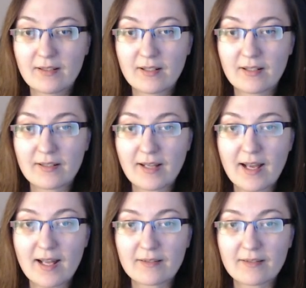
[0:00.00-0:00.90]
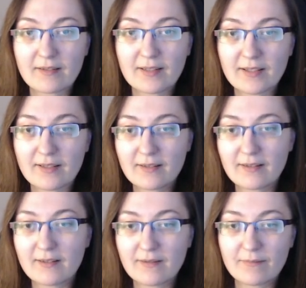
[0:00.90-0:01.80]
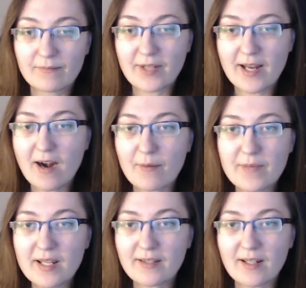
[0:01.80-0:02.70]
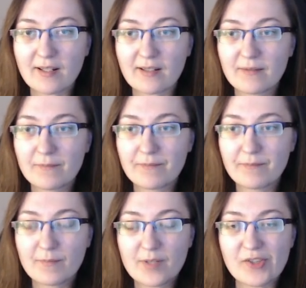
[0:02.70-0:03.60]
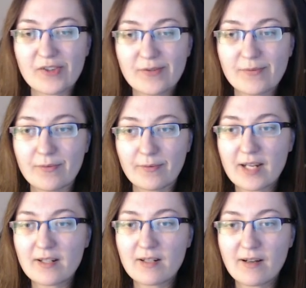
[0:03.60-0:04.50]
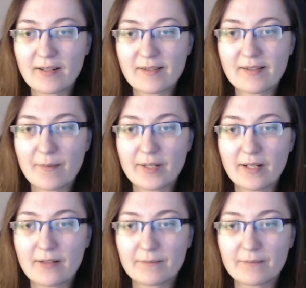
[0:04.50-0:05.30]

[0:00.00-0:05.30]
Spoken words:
that, like, they are meeting this soon. I did not accept that.